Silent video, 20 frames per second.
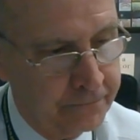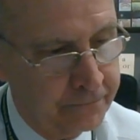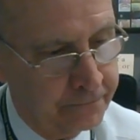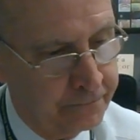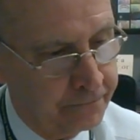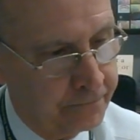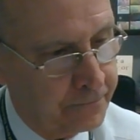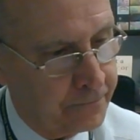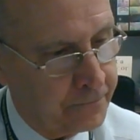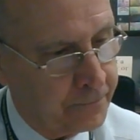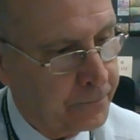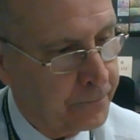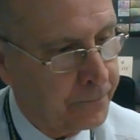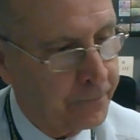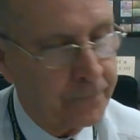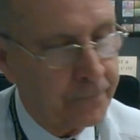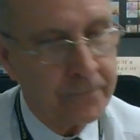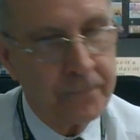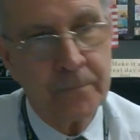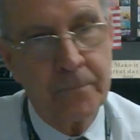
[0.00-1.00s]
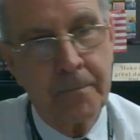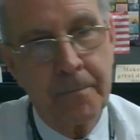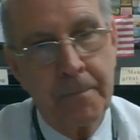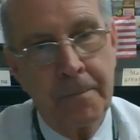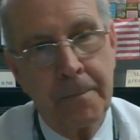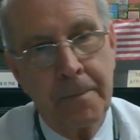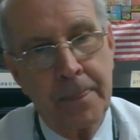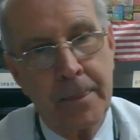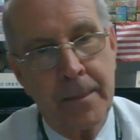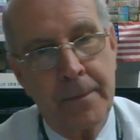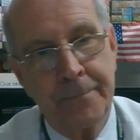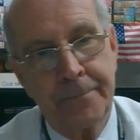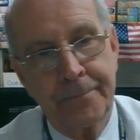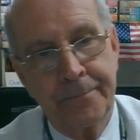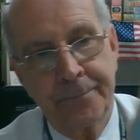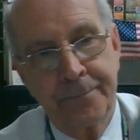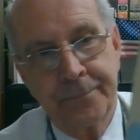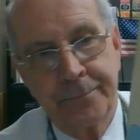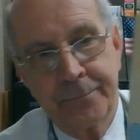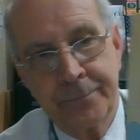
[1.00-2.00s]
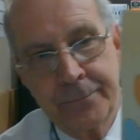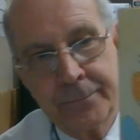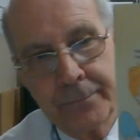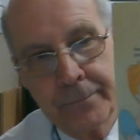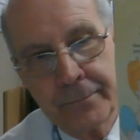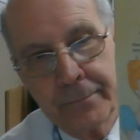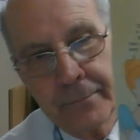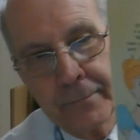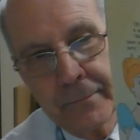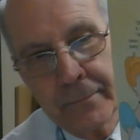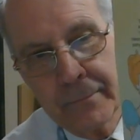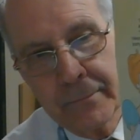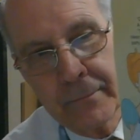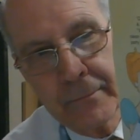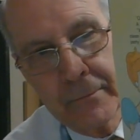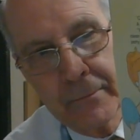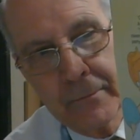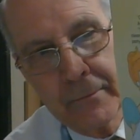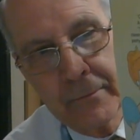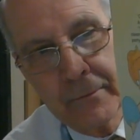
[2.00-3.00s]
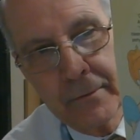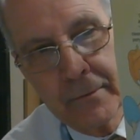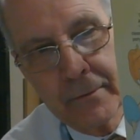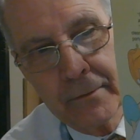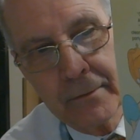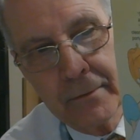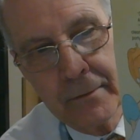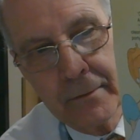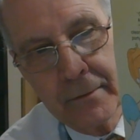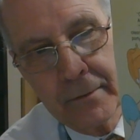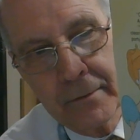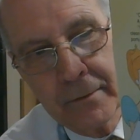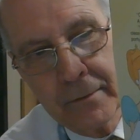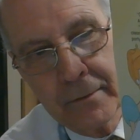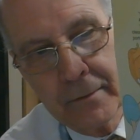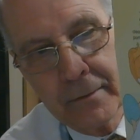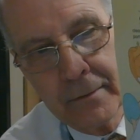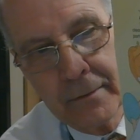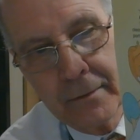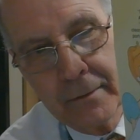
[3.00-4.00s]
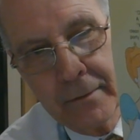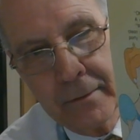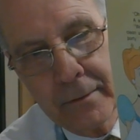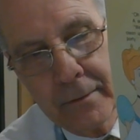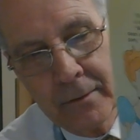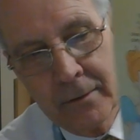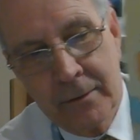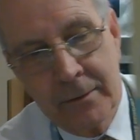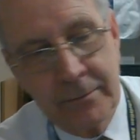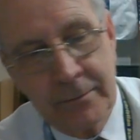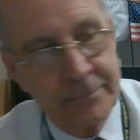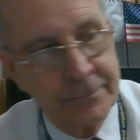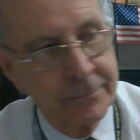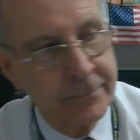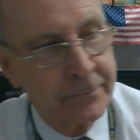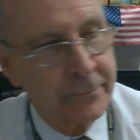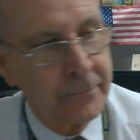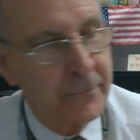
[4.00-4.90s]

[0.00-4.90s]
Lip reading: (silence)